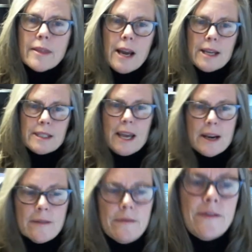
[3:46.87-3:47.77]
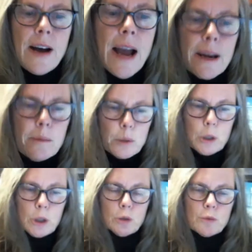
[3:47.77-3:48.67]

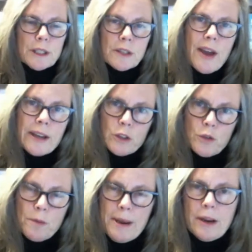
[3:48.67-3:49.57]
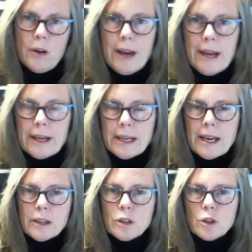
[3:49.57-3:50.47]
identifiable risk factors for pancreatic
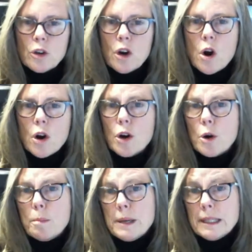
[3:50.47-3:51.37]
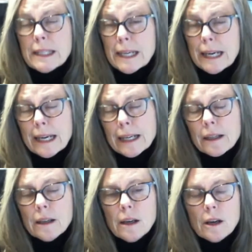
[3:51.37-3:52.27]
cancer are obesity.
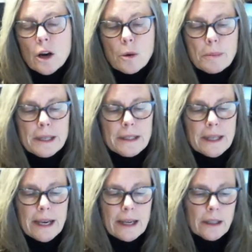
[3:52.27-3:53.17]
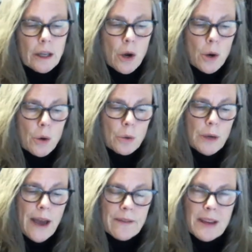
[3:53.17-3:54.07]
Obesity alone,
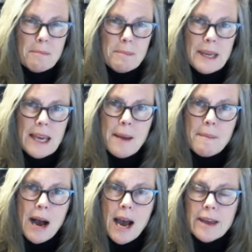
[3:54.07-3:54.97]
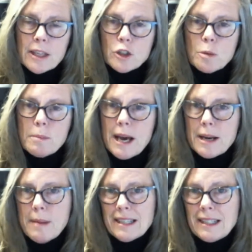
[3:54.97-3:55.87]
having a BMI, that's your
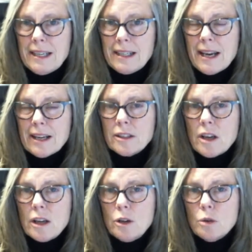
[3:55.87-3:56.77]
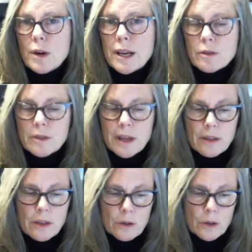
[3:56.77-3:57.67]
body mass index, greater
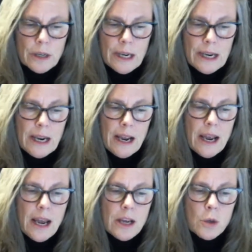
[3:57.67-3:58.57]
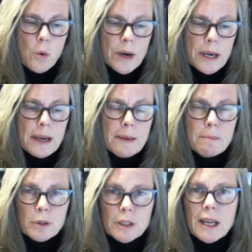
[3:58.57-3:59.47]
than 30,
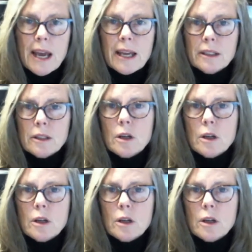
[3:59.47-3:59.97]
20%